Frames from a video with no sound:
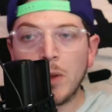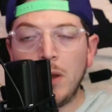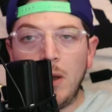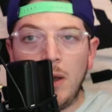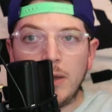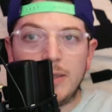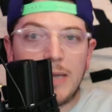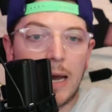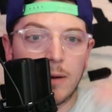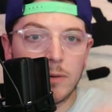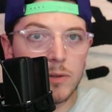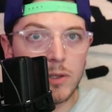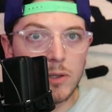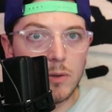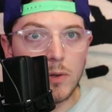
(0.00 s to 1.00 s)
down
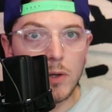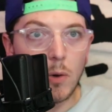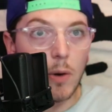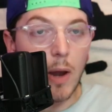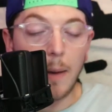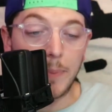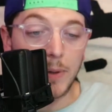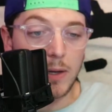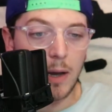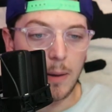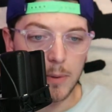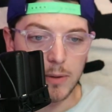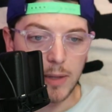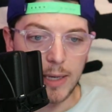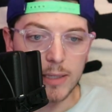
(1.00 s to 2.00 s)
to, an up and
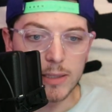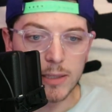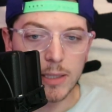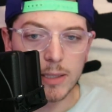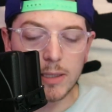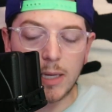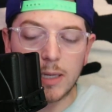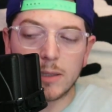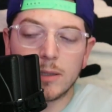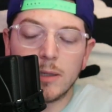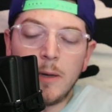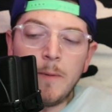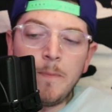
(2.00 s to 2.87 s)
comer like a 6 Sense,